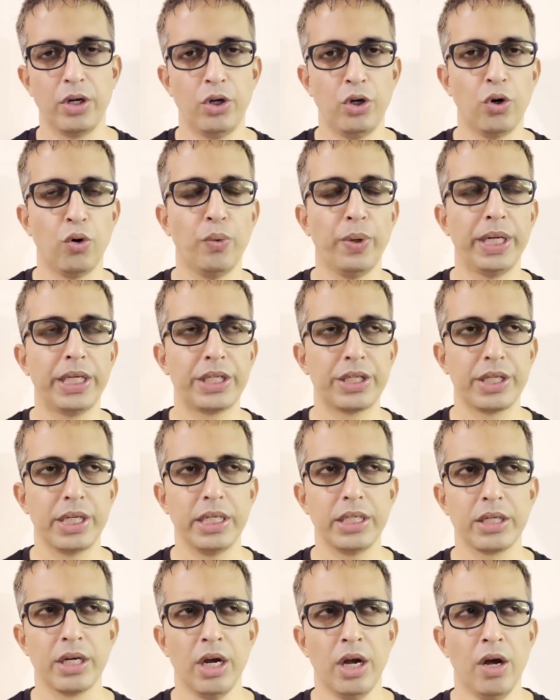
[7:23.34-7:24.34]
doorway
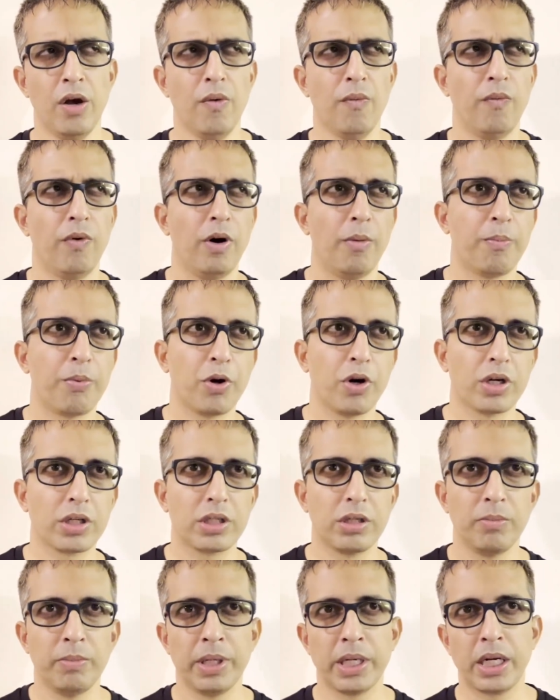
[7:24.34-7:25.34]
stretch for
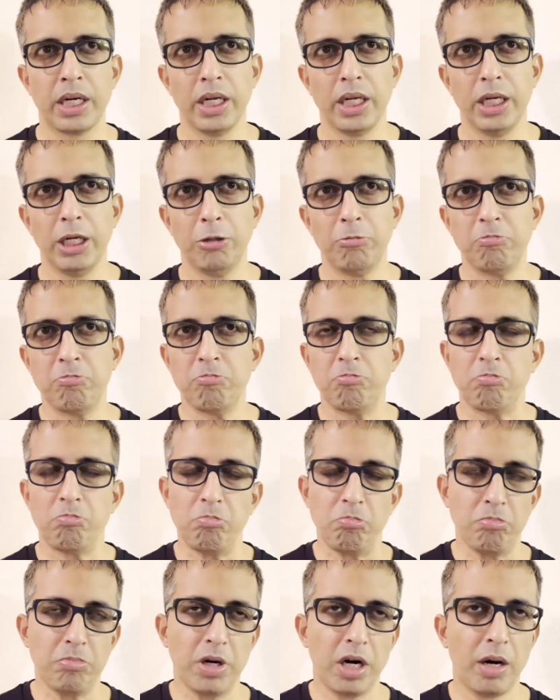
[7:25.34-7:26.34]
approximately
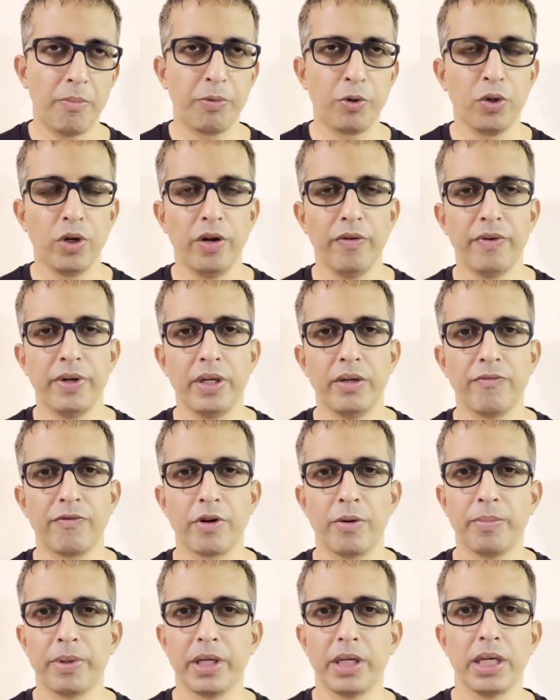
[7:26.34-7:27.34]
up to even
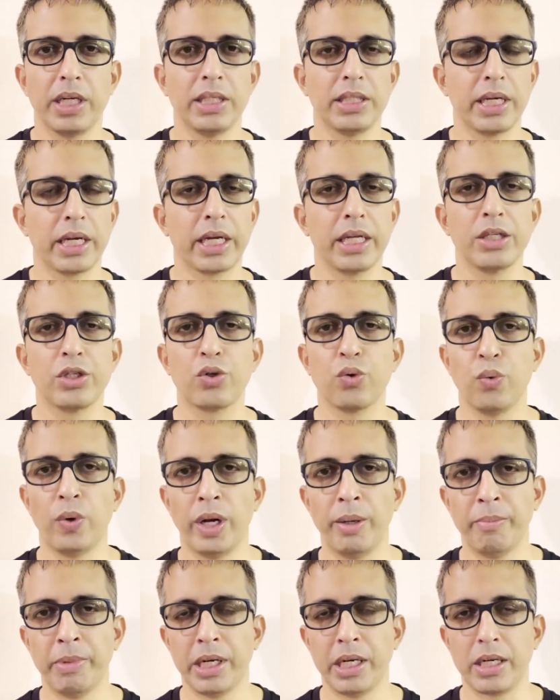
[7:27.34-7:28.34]
from 30 seconds to
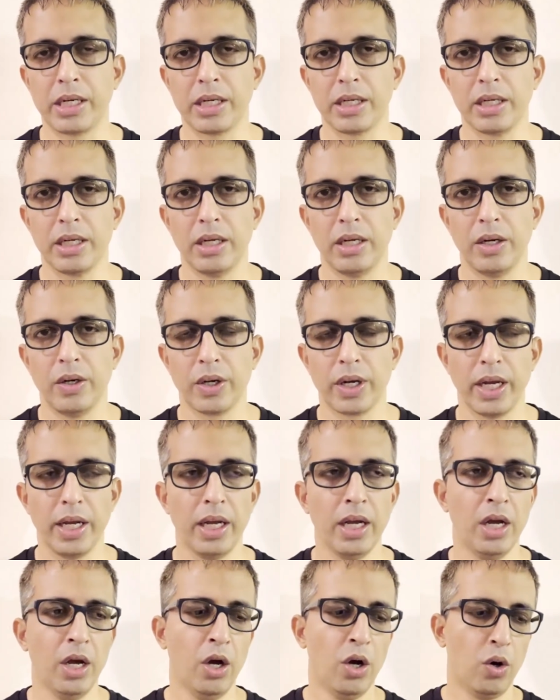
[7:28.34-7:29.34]
1 minute, okay?
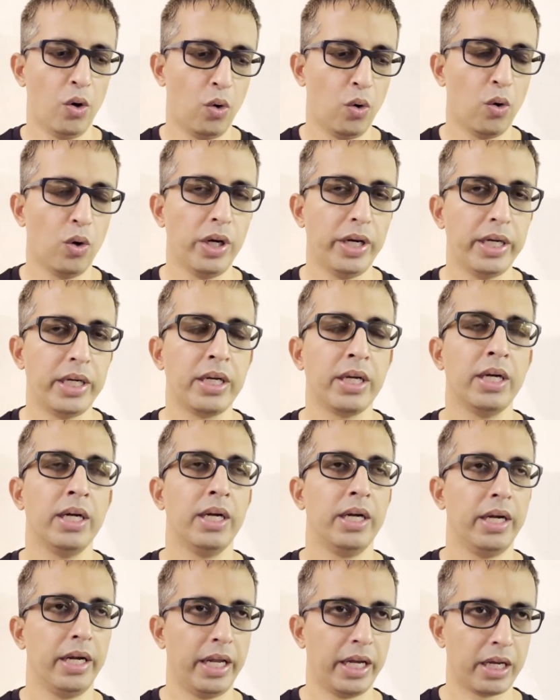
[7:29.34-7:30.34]
Hold it,
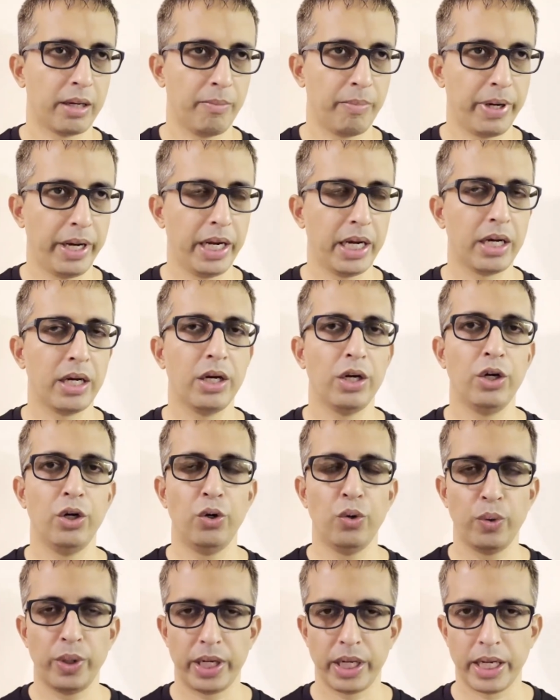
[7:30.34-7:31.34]
take a break,
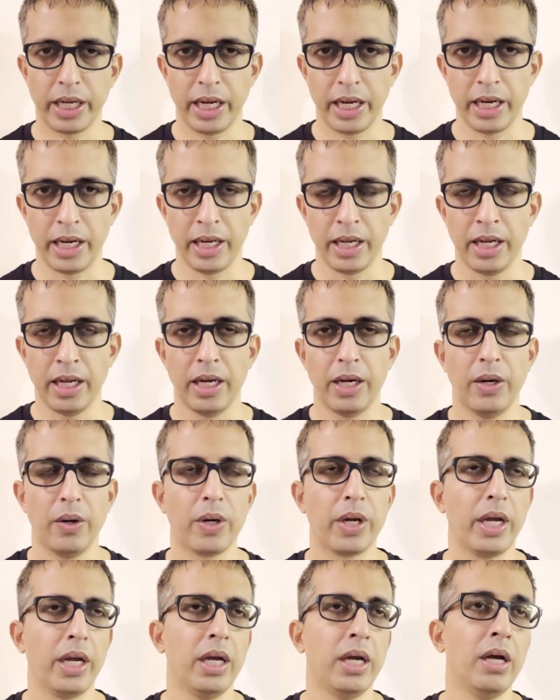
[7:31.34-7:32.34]
do it again,
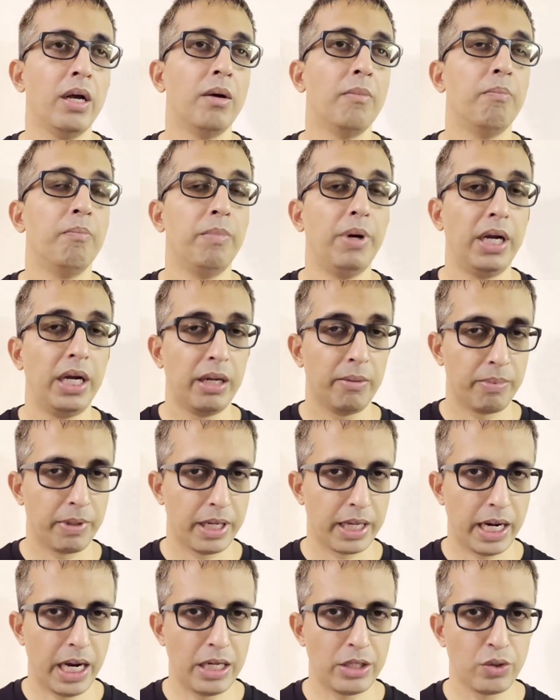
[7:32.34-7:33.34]
okay? Build up
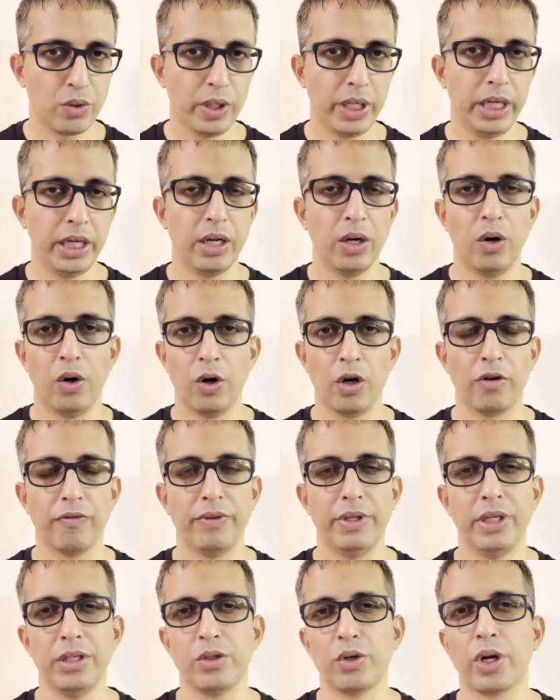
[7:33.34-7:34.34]
gradually in all
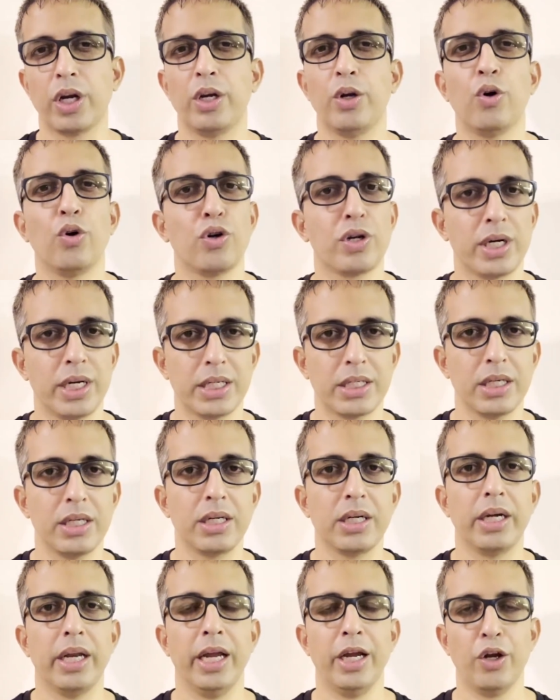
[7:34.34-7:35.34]
of these, okay? Don't rush
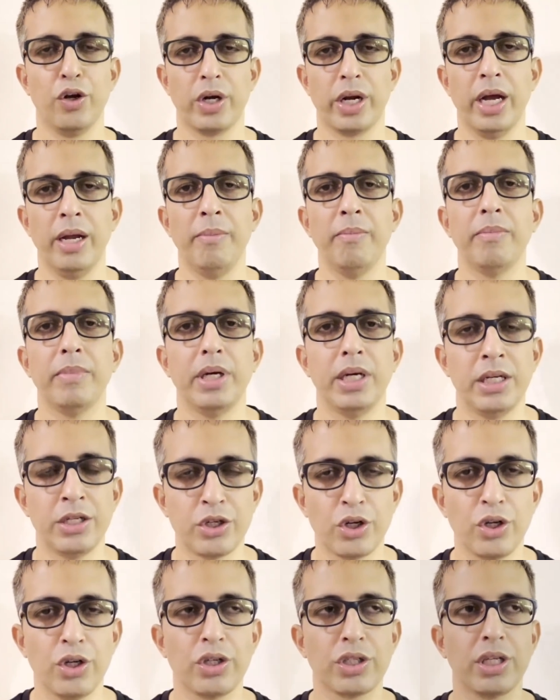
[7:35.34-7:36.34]
it. Take your time,
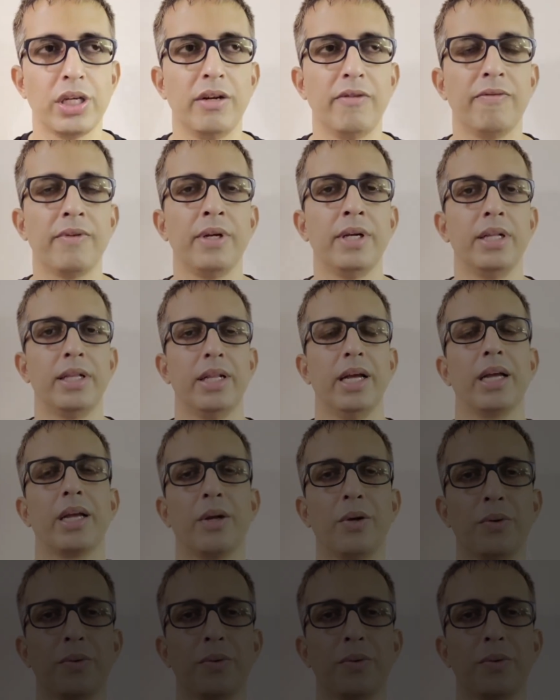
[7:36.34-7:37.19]
enjoy yourself. Thank